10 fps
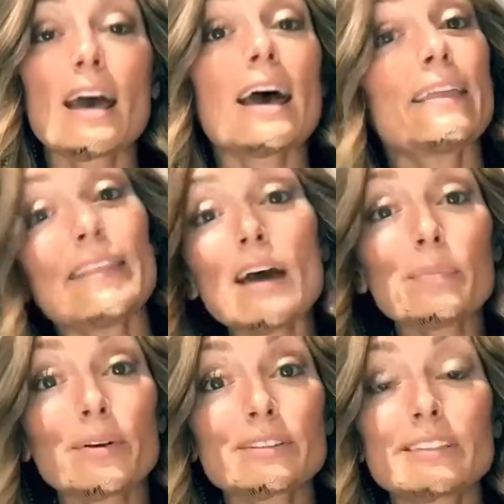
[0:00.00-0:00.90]
And that
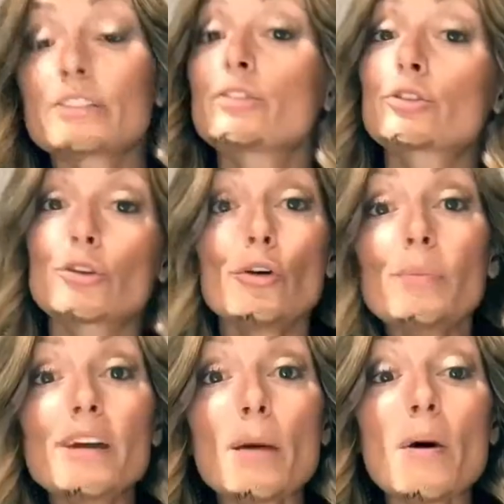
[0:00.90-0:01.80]
person scooped
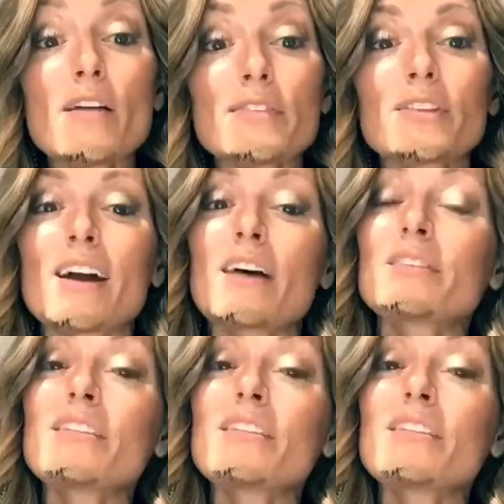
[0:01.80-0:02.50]
me up off the ground